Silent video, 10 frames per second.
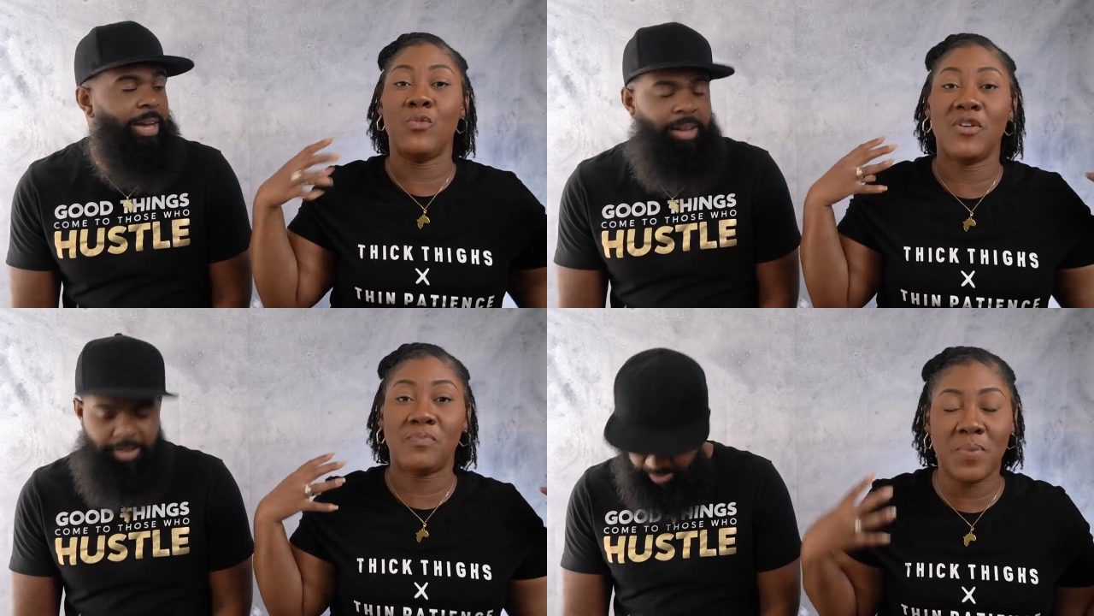
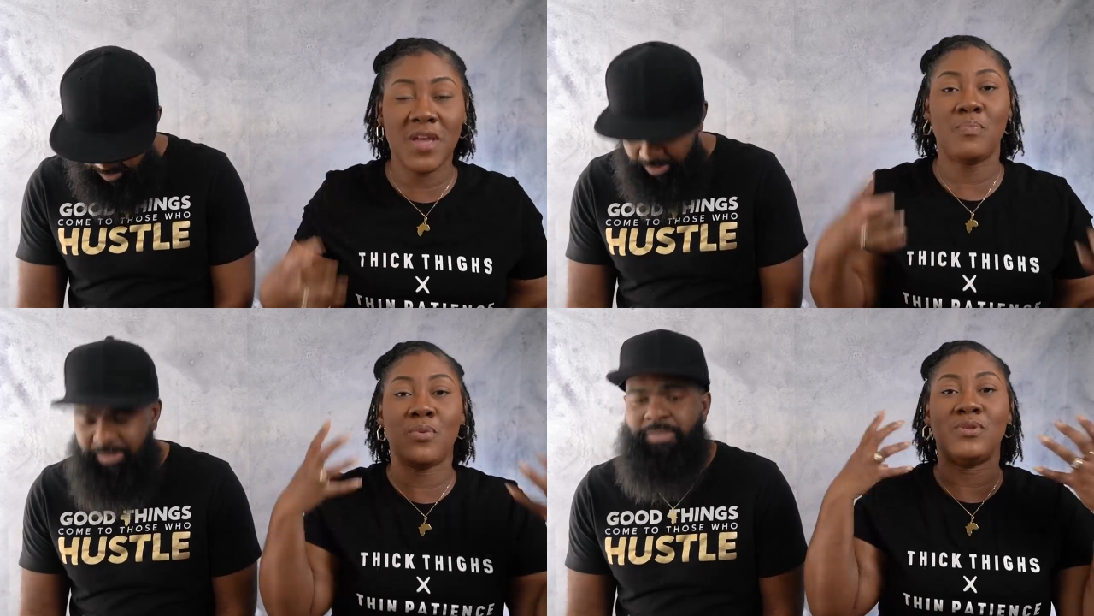Speaker 1: with
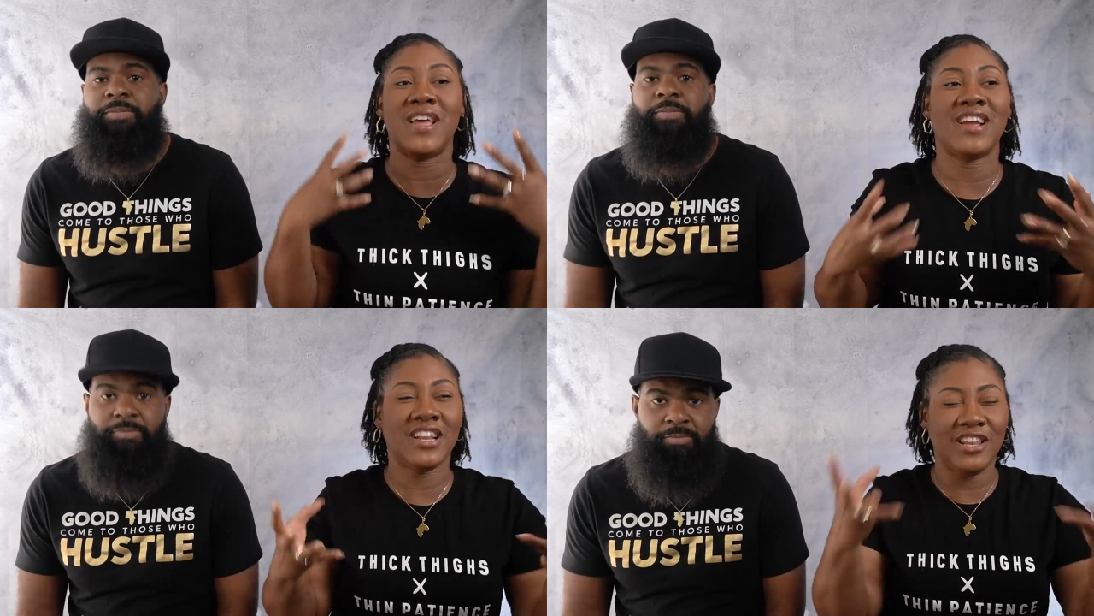people
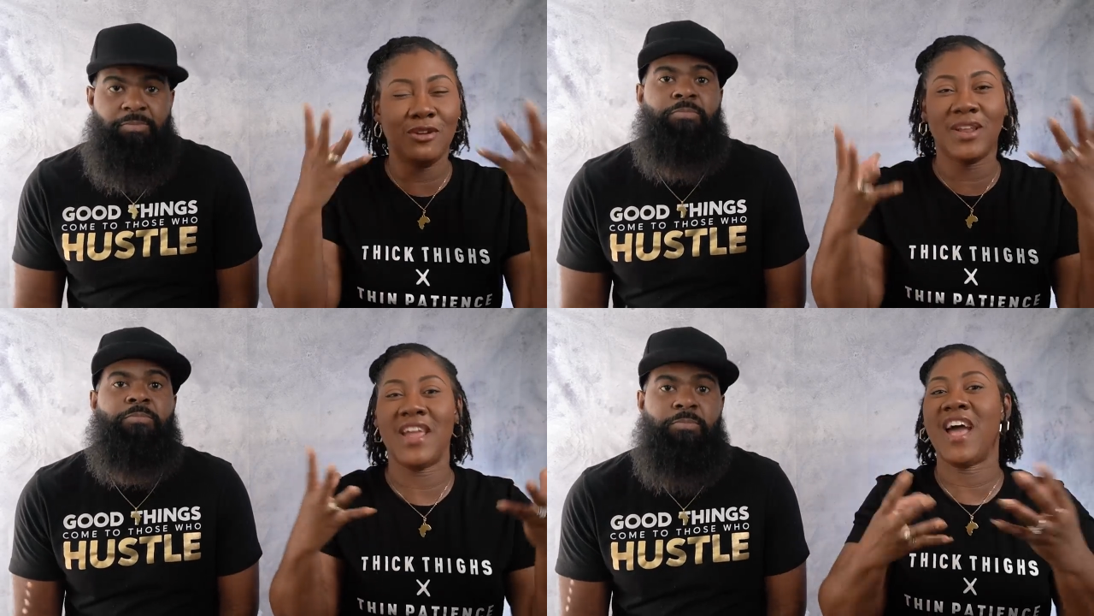that
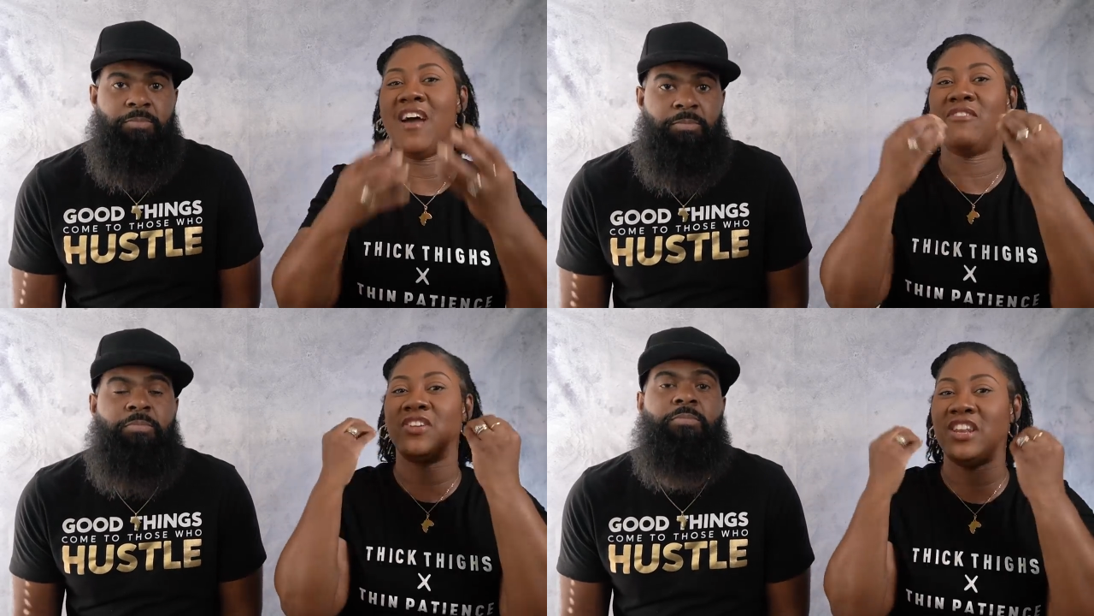clearly
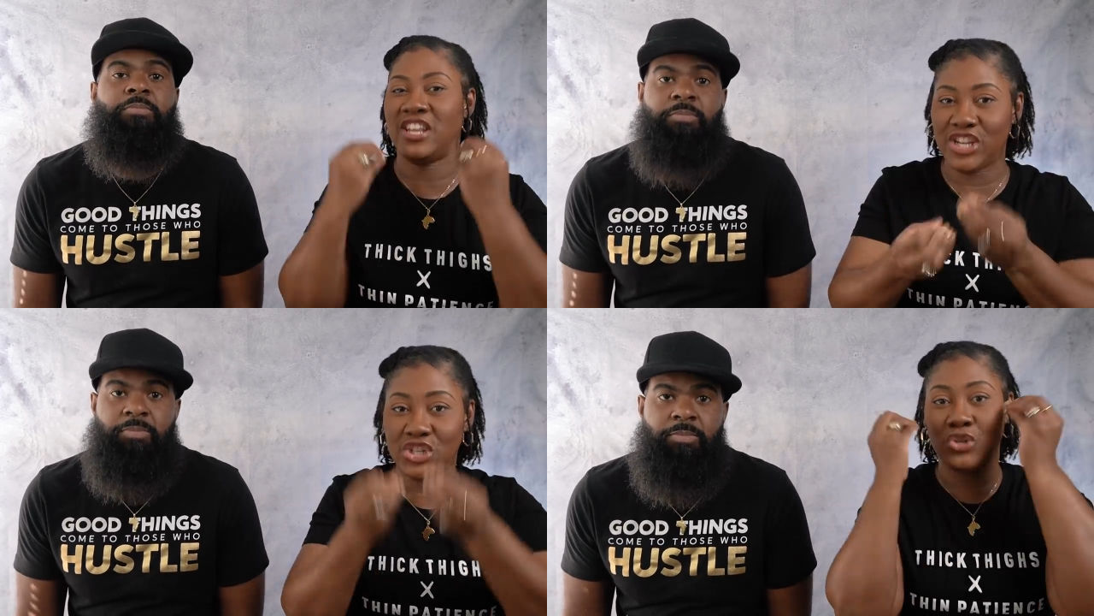have an
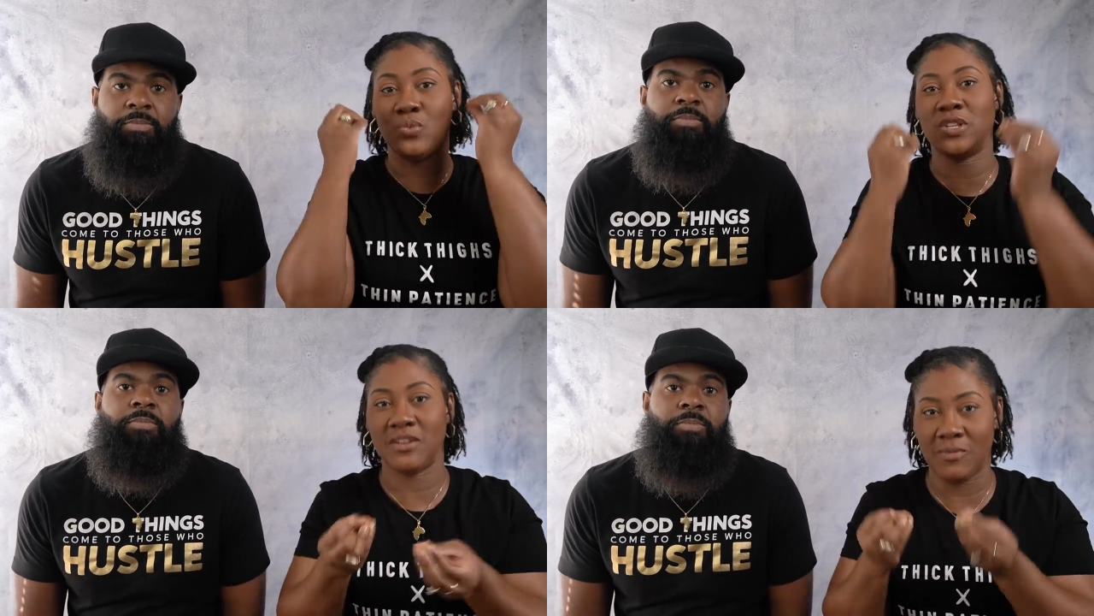issue
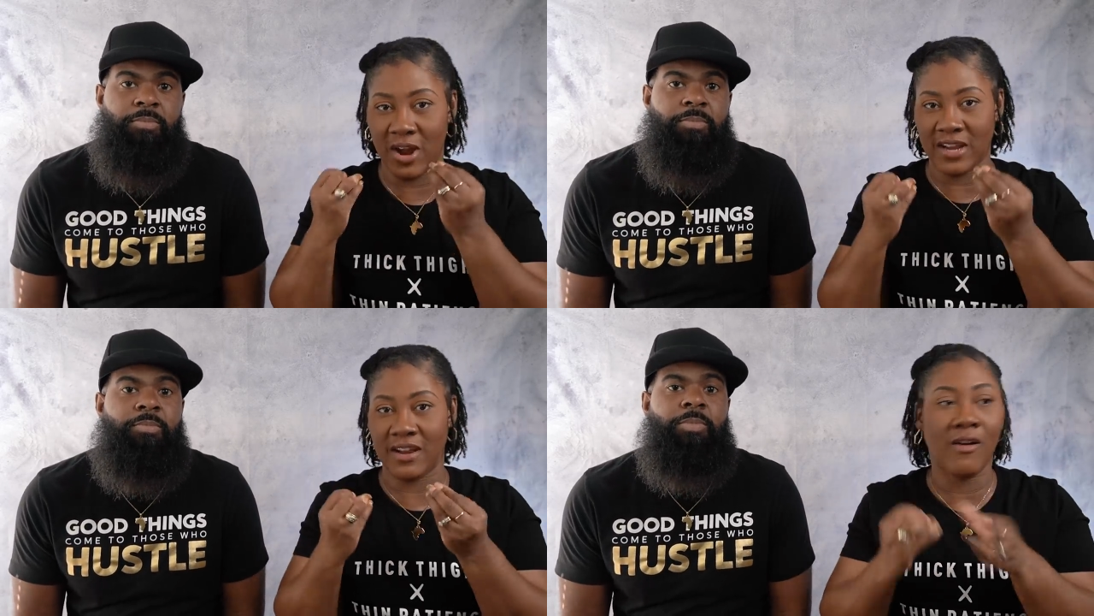with them
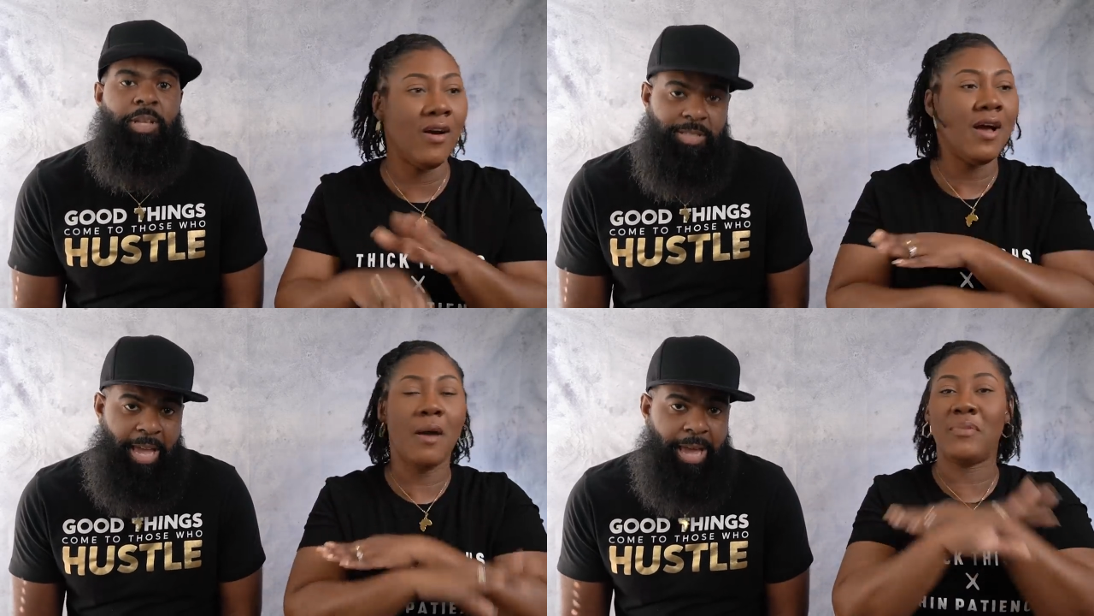right now.
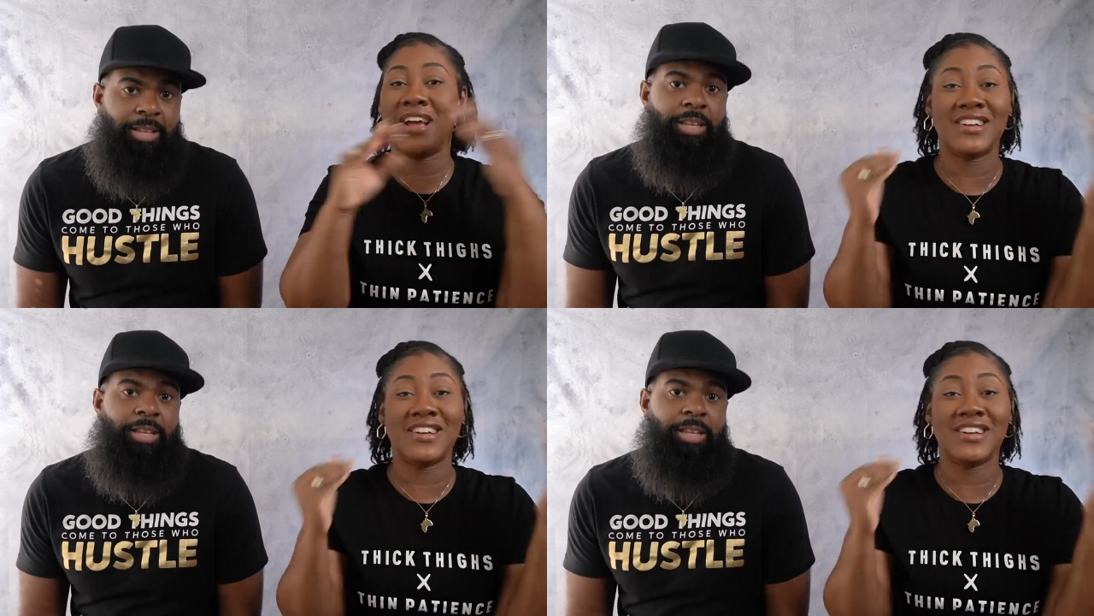Exactly.